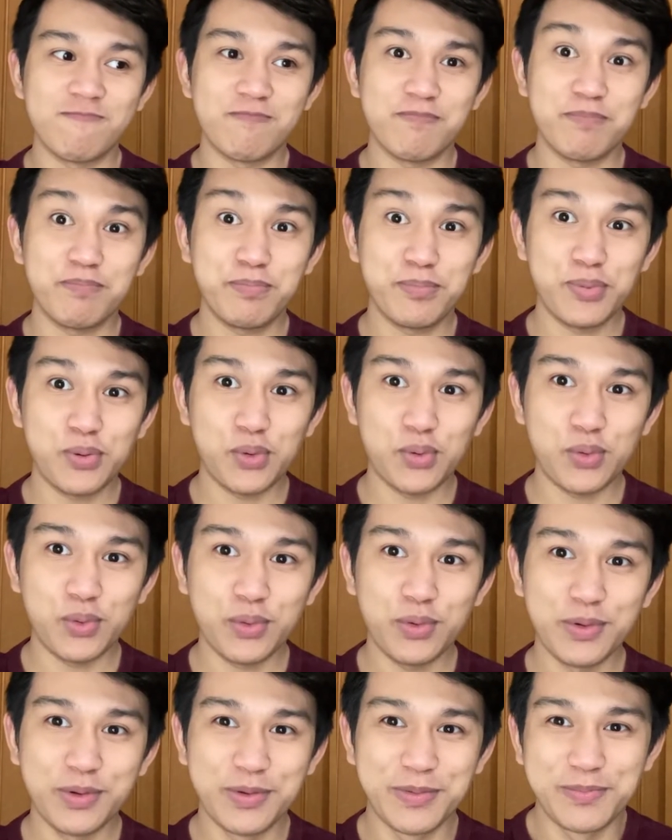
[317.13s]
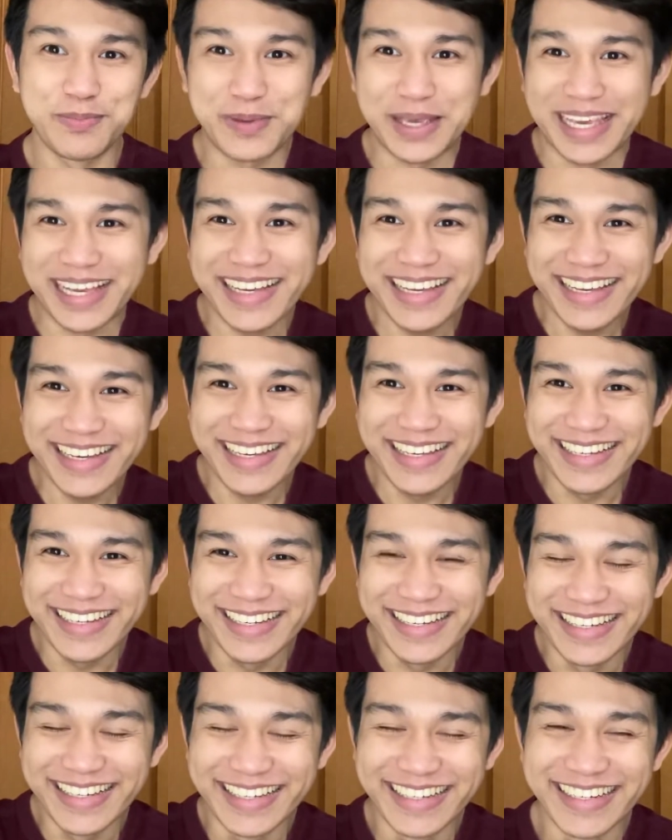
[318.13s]
pooping.
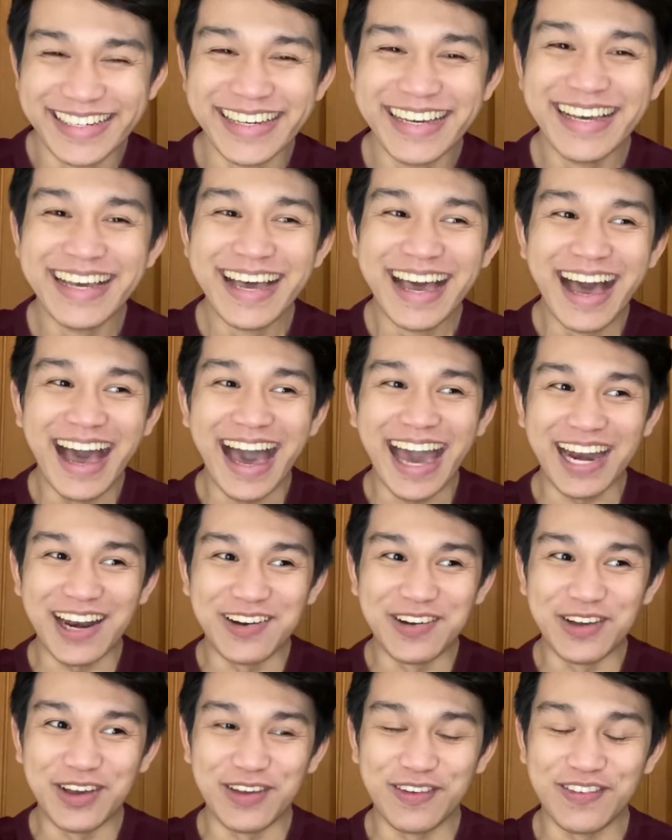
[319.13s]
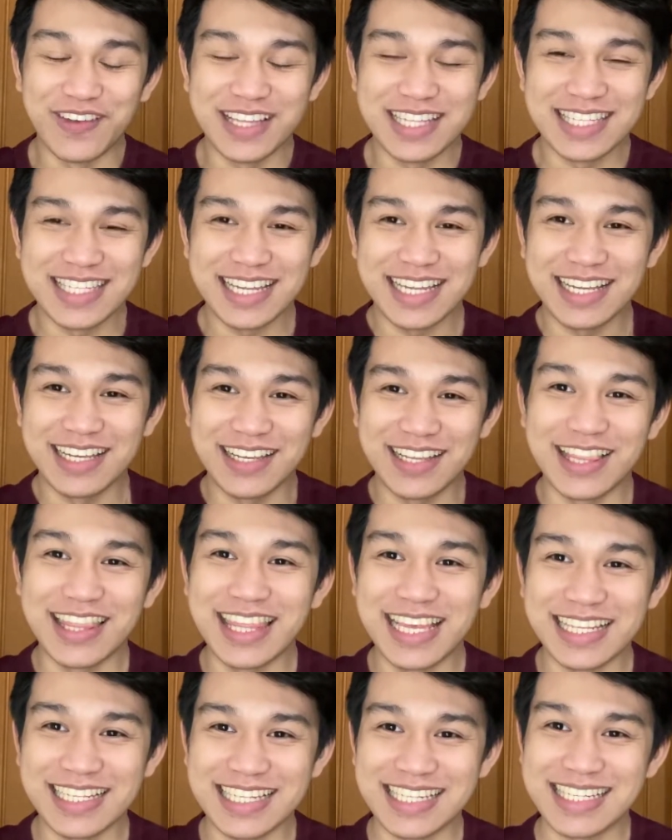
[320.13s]
I don't know if it's a good thing
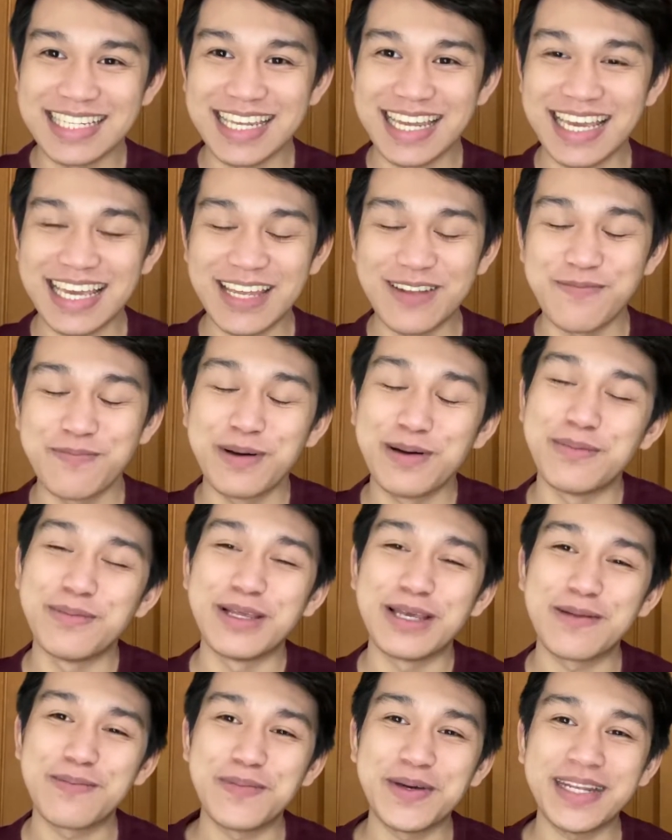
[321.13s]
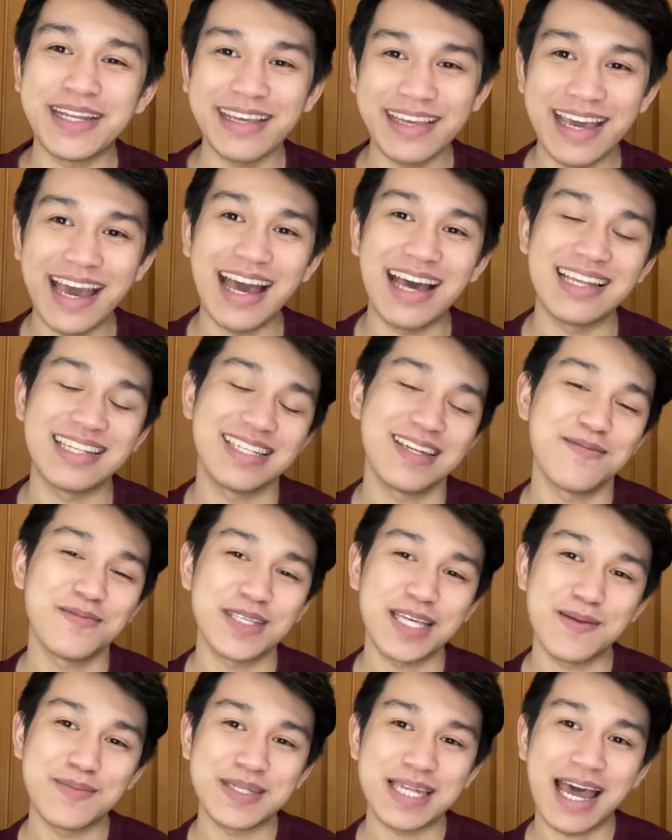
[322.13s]
to say in public, but yeah,
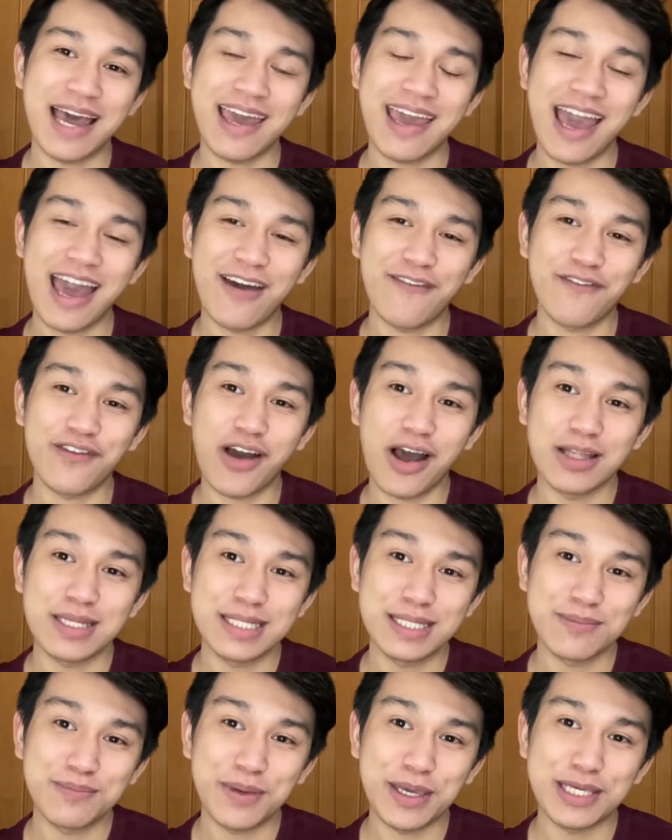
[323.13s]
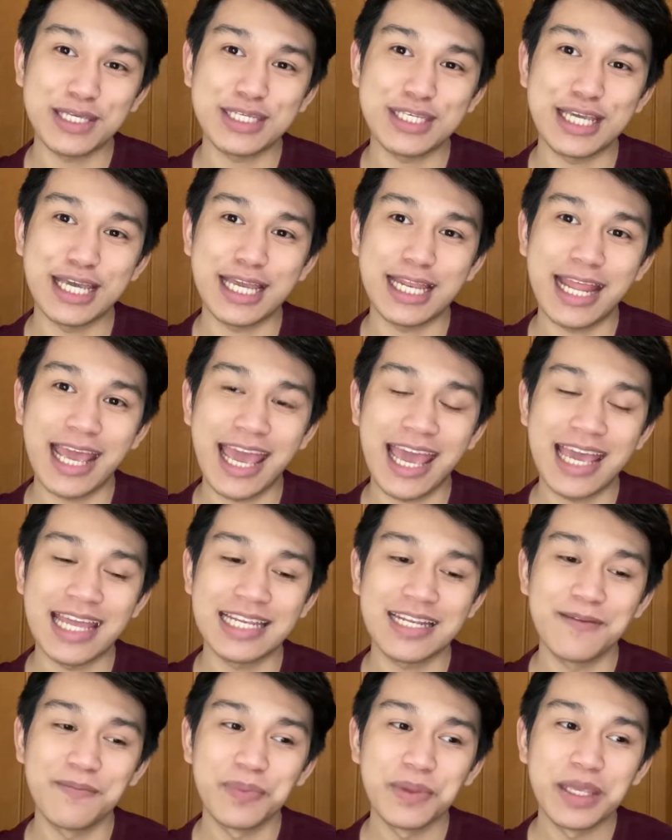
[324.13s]
sometimes I have constipation and
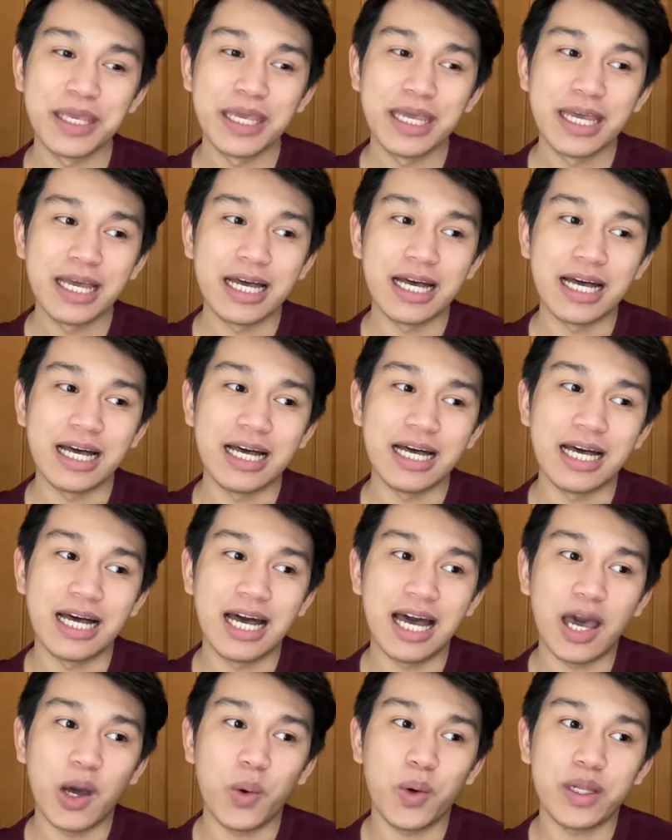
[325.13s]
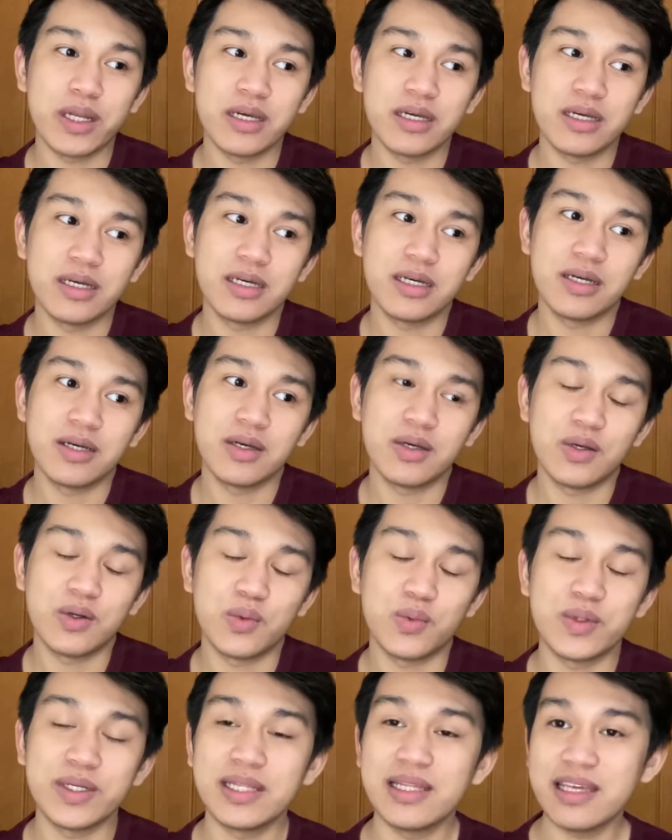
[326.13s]
I want to
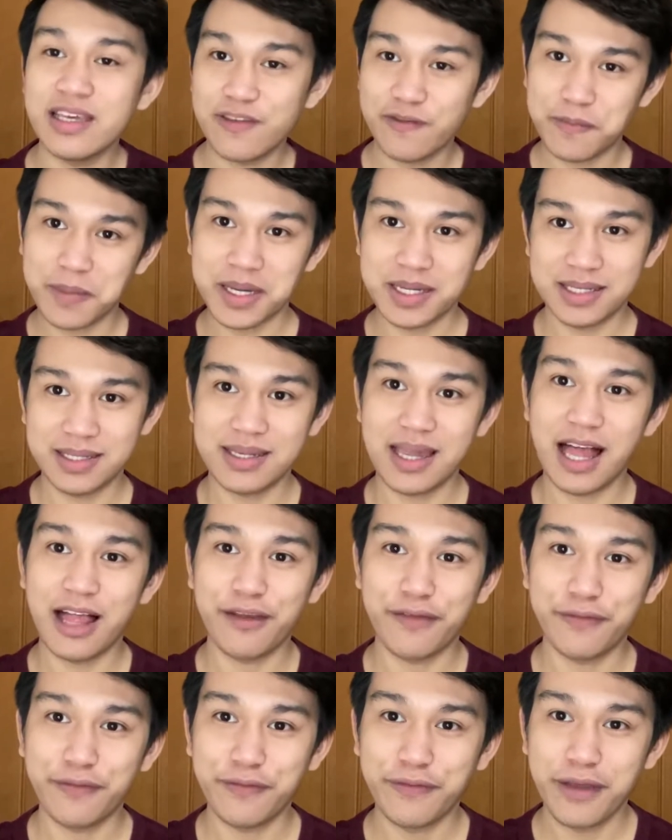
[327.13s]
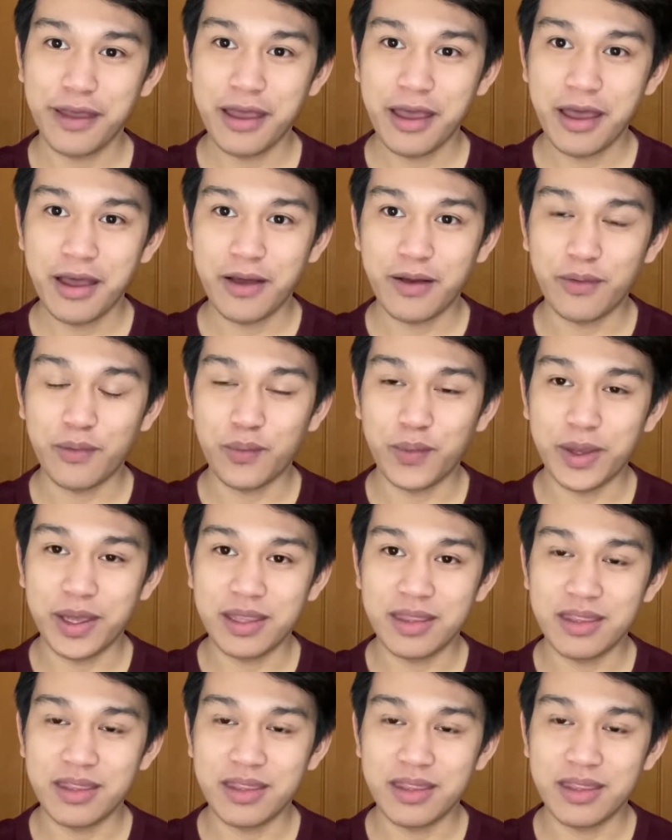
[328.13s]
relieve myself with